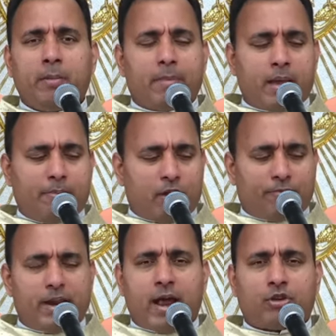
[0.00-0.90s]
maybe your
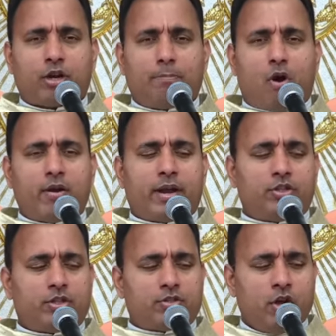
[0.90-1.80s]
financial
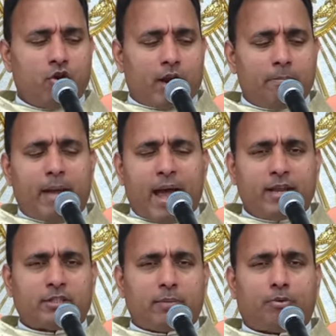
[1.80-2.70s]
bondages or a
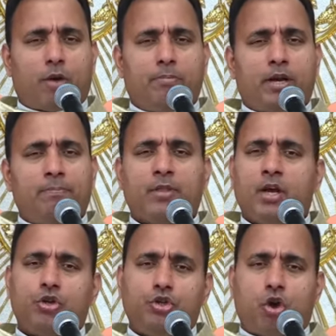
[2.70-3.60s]
marital problem,
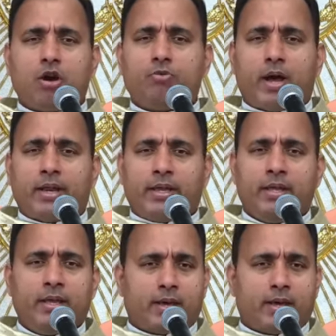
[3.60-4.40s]
don't worry.